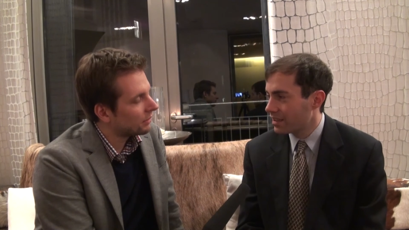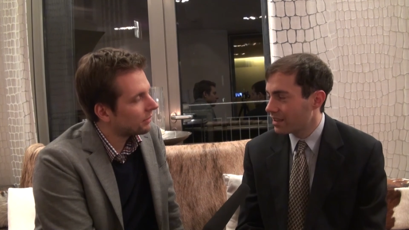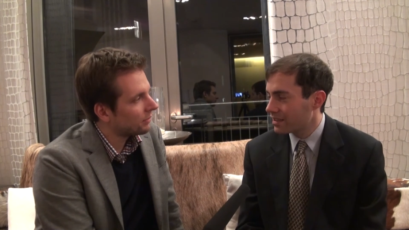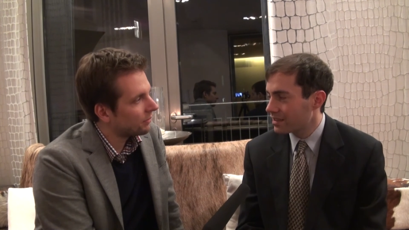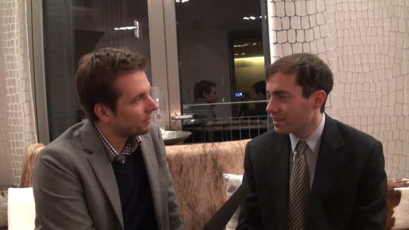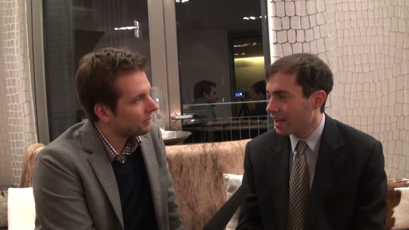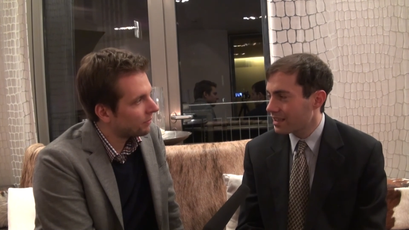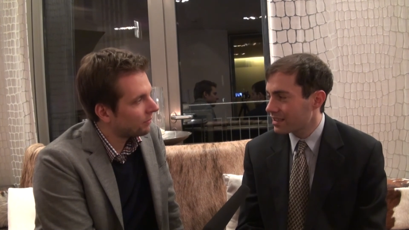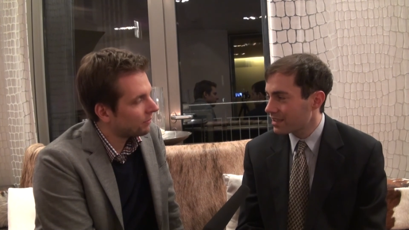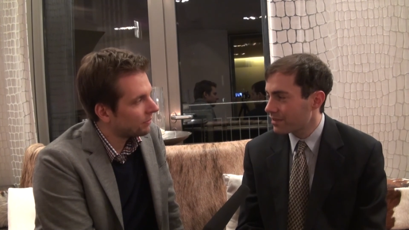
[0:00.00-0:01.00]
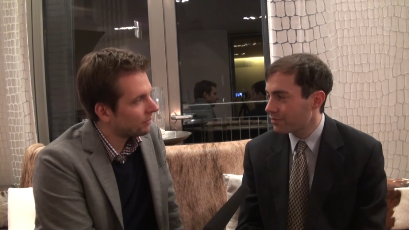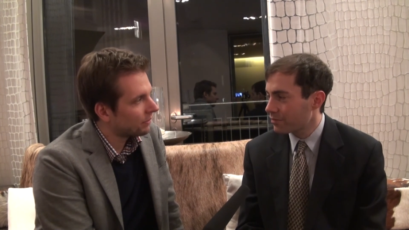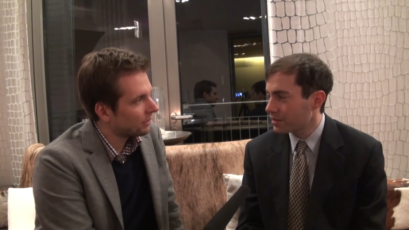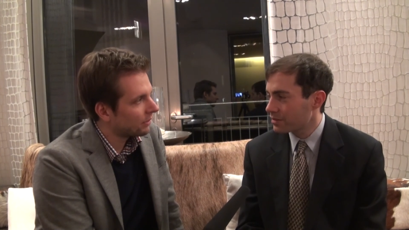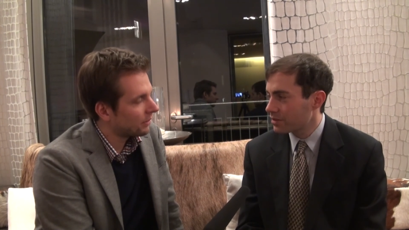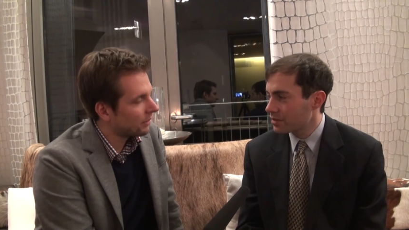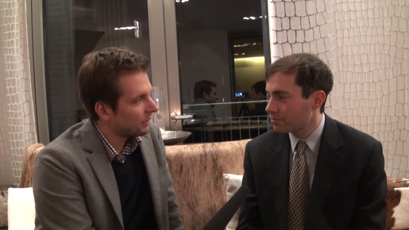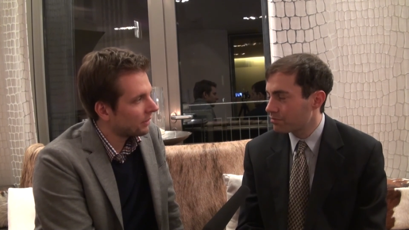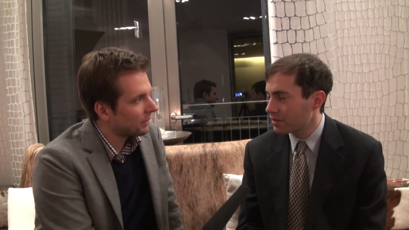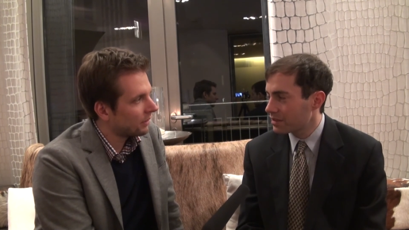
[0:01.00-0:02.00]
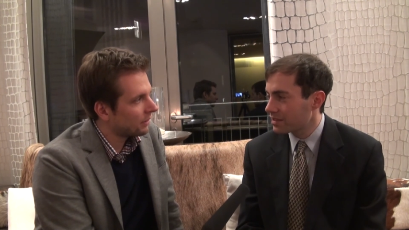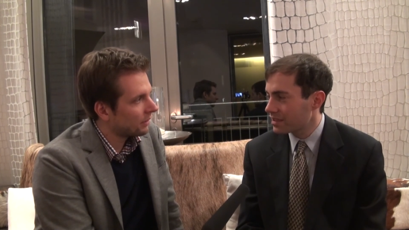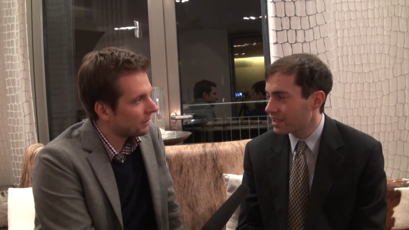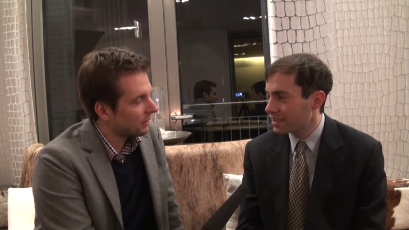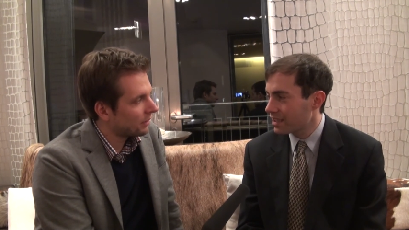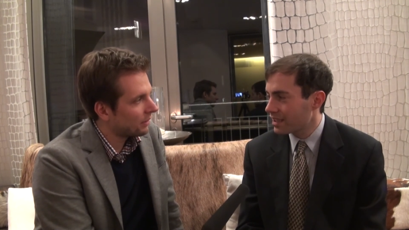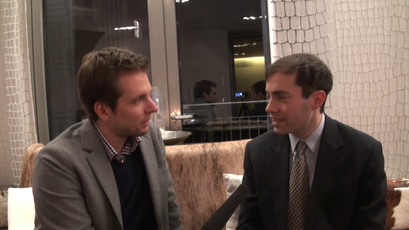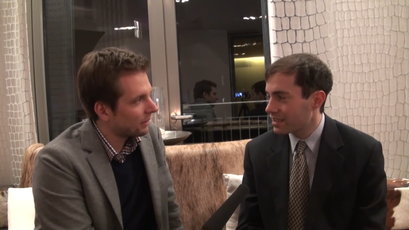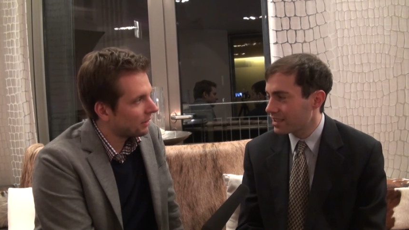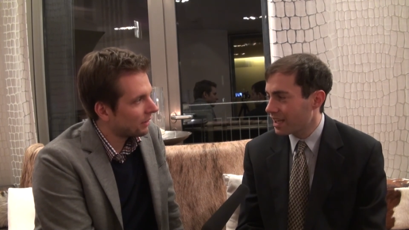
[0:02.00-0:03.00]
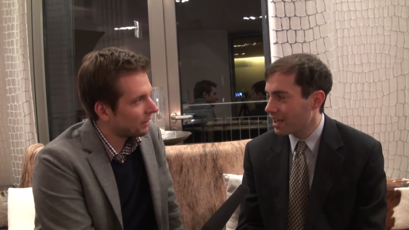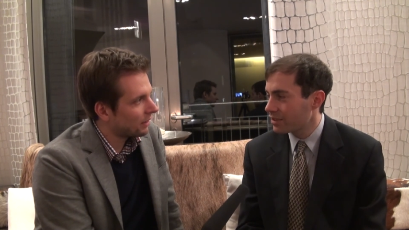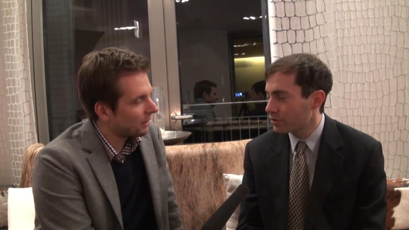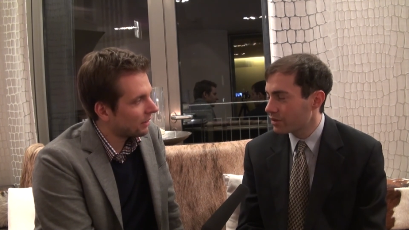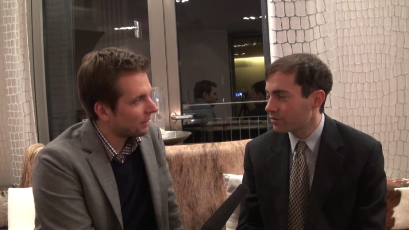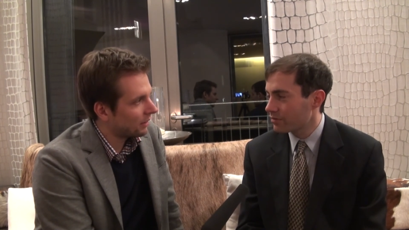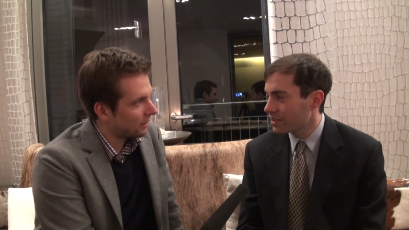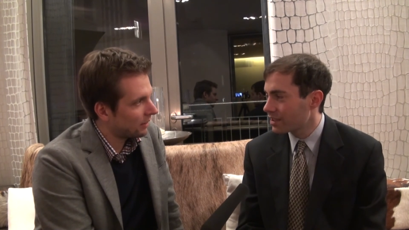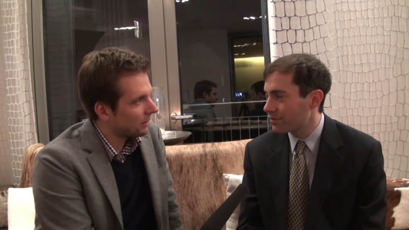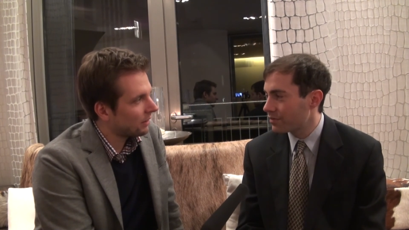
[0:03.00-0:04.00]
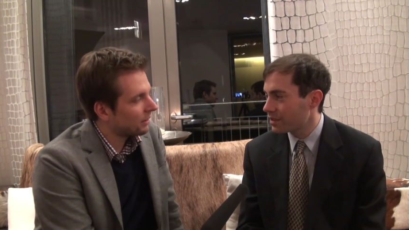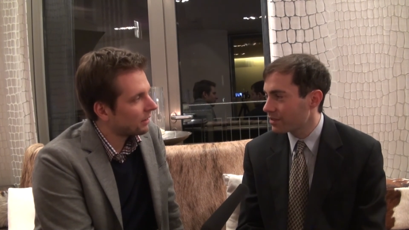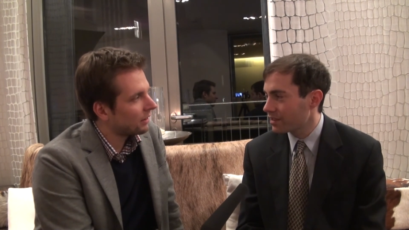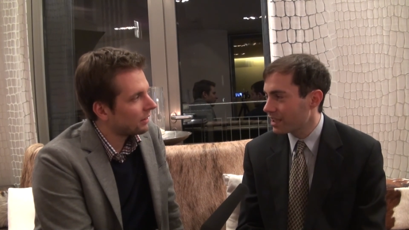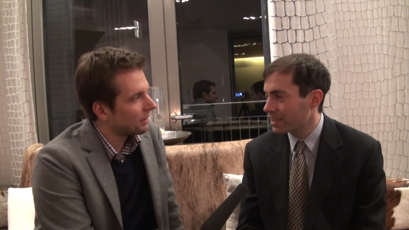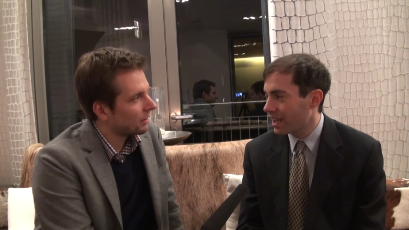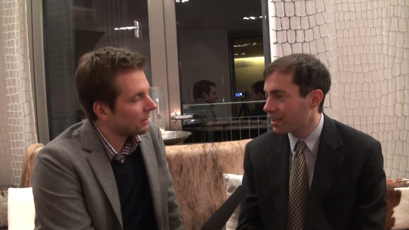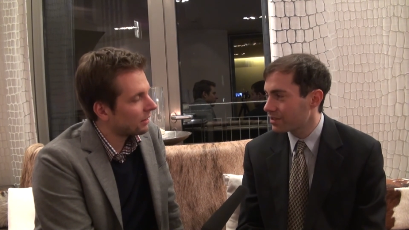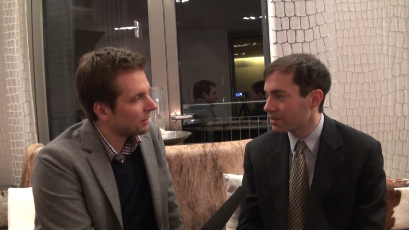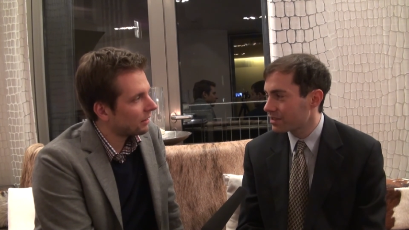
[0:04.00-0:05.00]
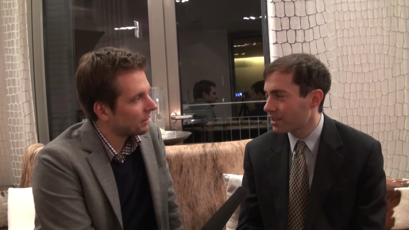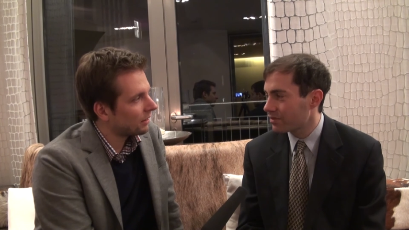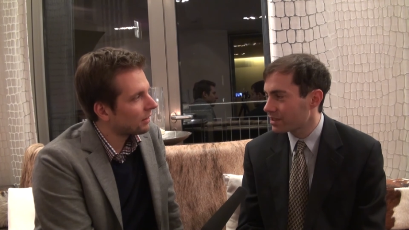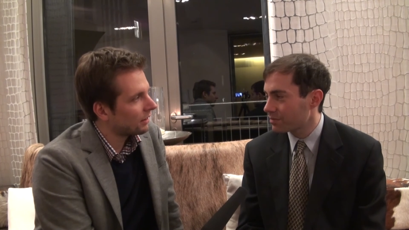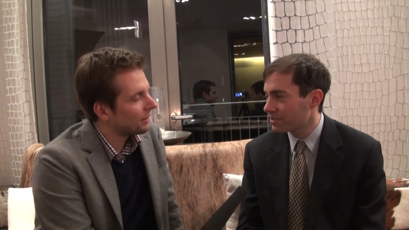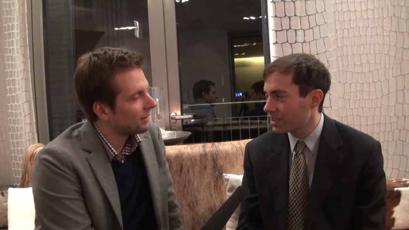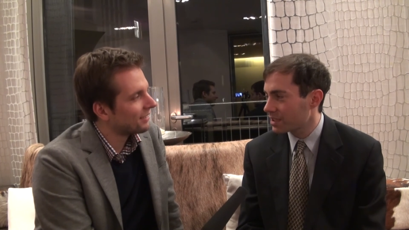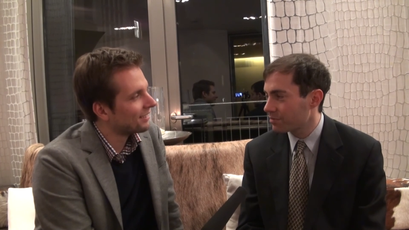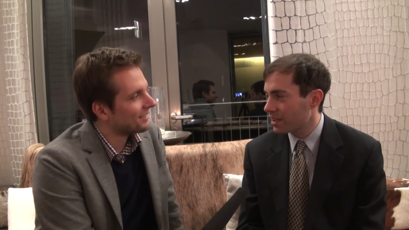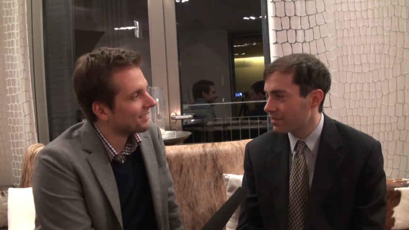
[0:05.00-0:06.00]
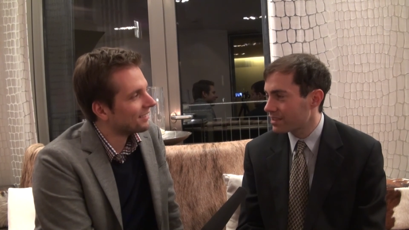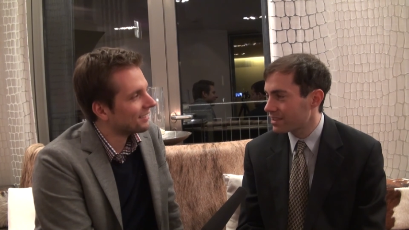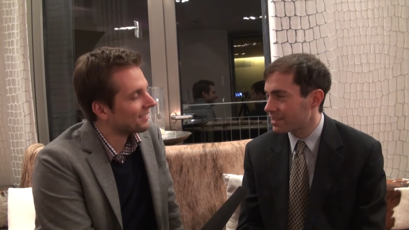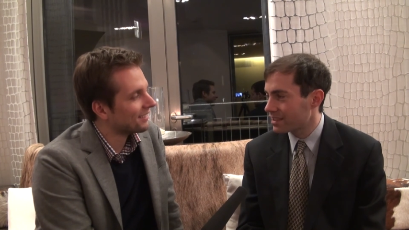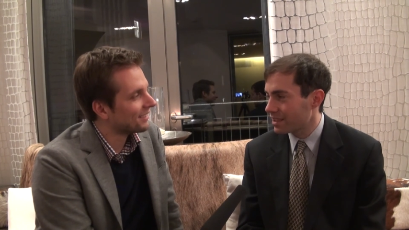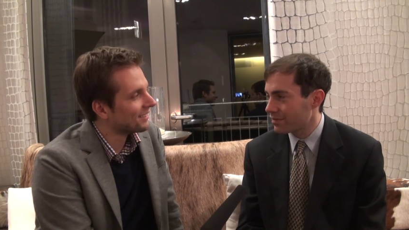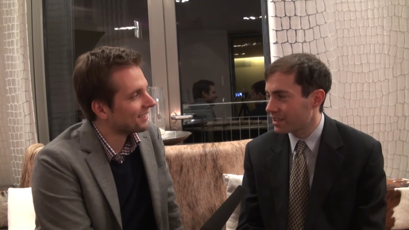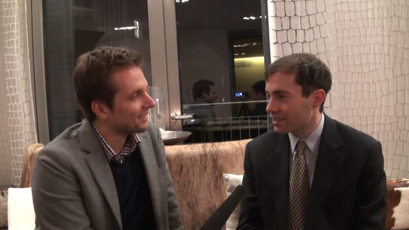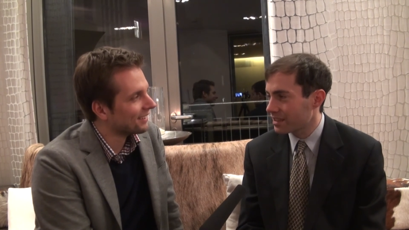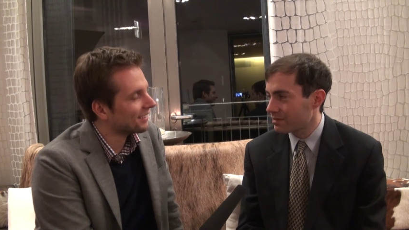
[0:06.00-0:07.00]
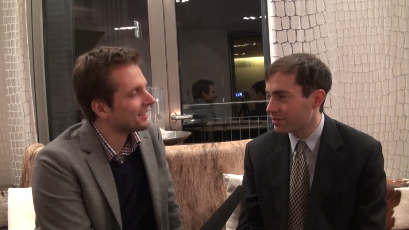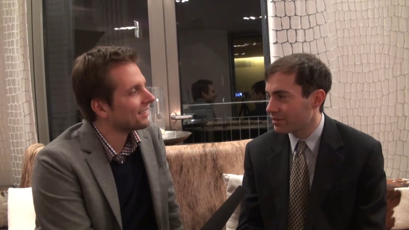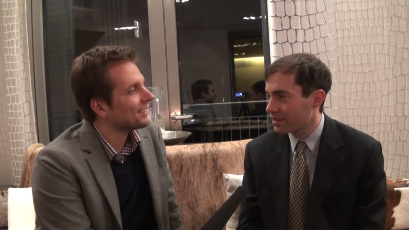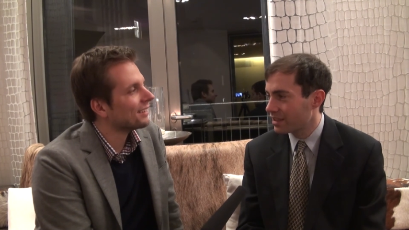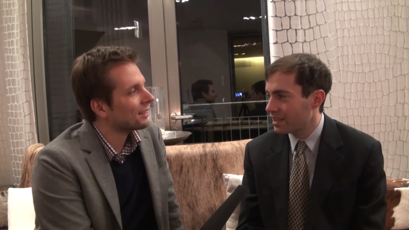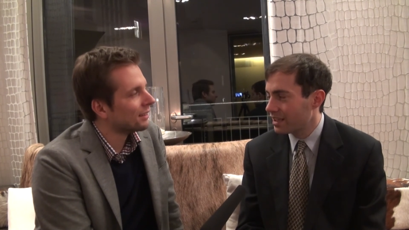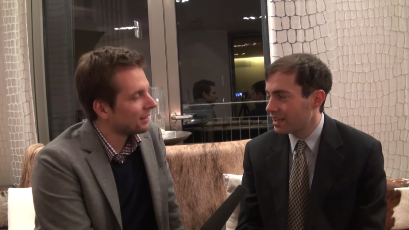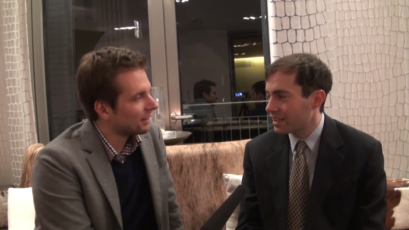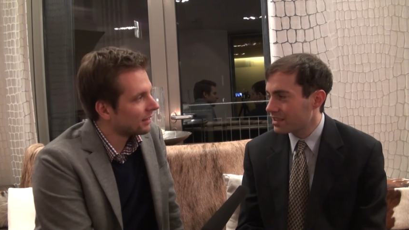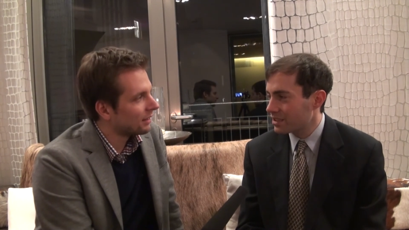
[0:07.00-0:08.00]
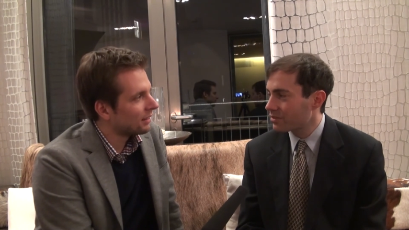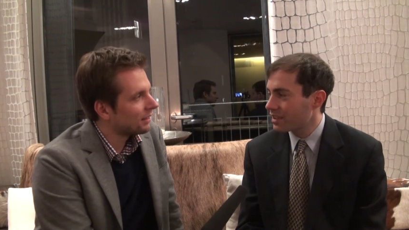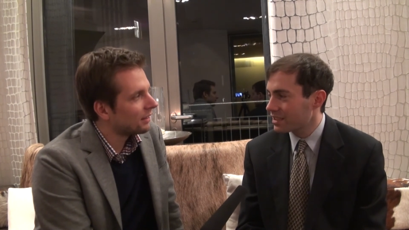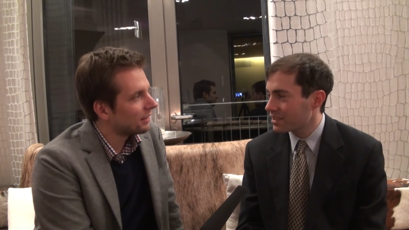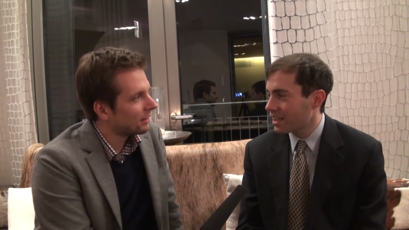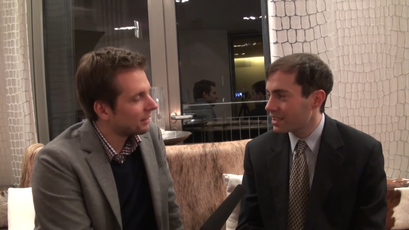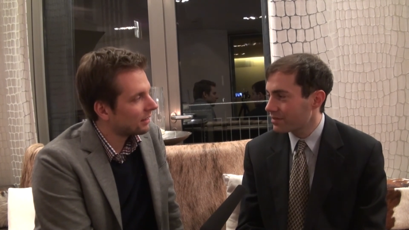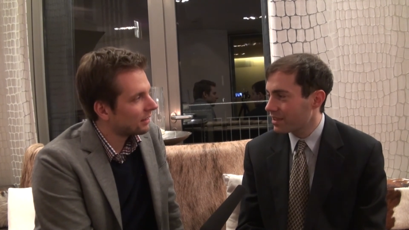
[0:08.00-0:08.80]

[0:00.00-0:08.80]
Speaker 1: It's not as if one could put the data into Yahoo and really feel like Yahoo is going to protect privacy significantly more. It's a strange kind of